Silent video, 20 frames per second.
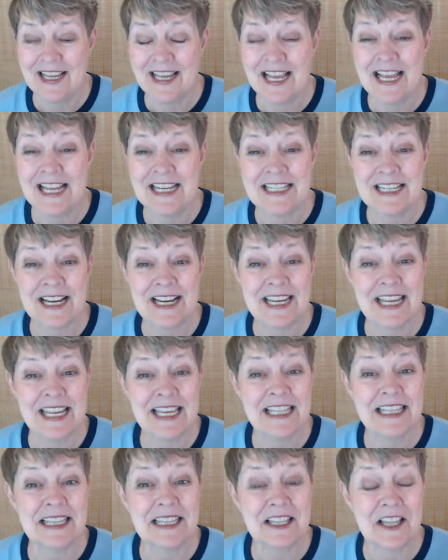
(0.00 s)
And
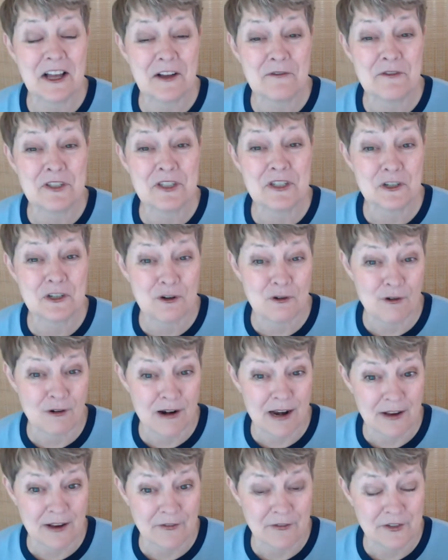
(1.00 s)
Diane loves to
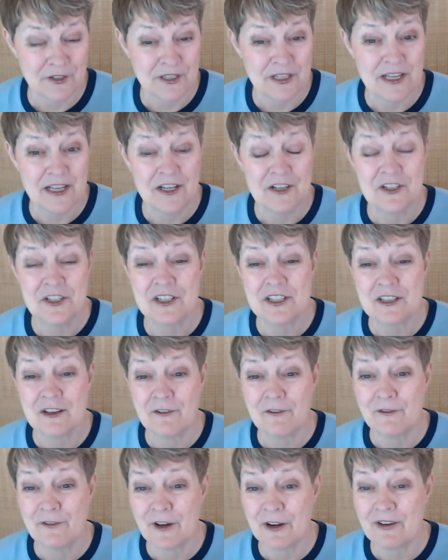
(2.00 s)
craft. She's a
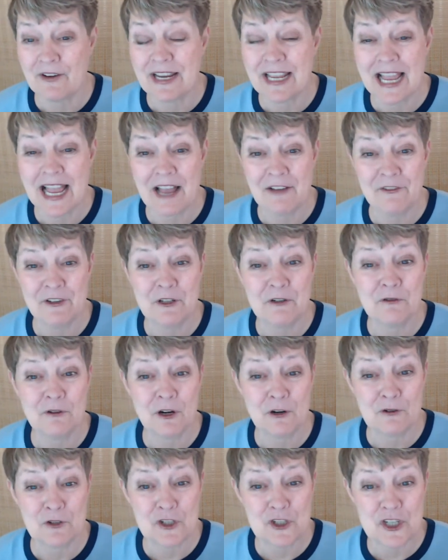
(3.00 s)
very avid
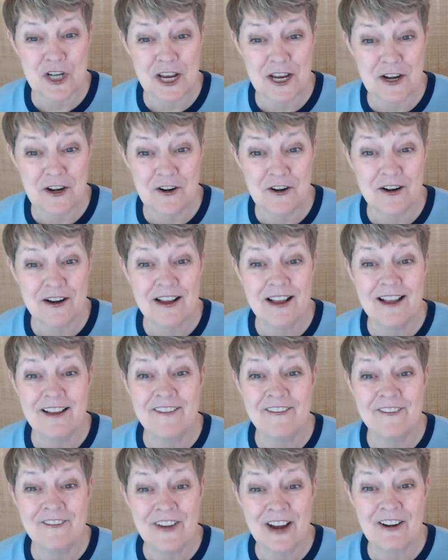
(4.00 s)
crocheter,
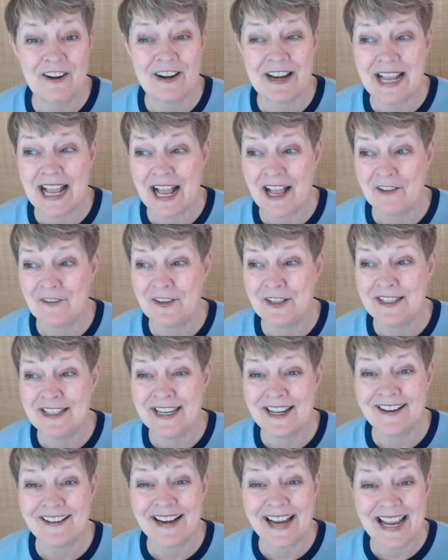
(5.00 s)
very avid
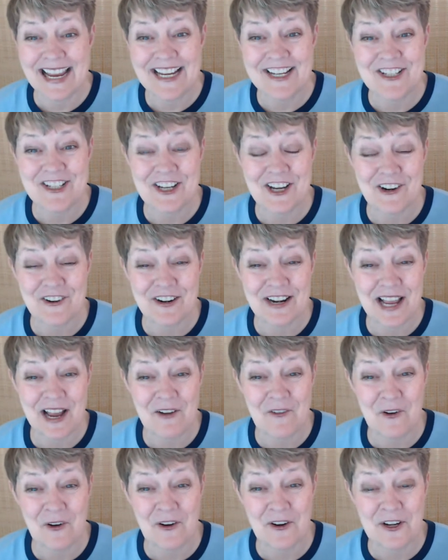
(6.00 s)
knitter. Hey, Sharon,
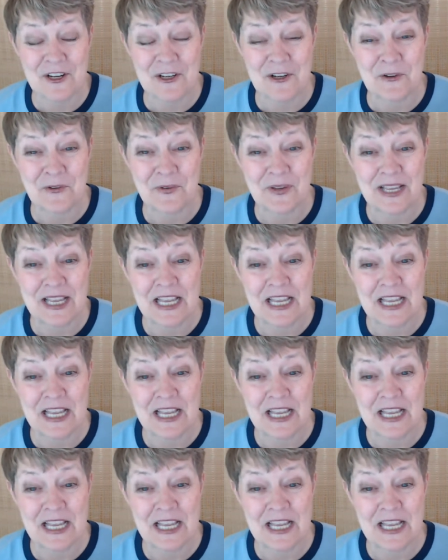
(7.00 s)
how are you?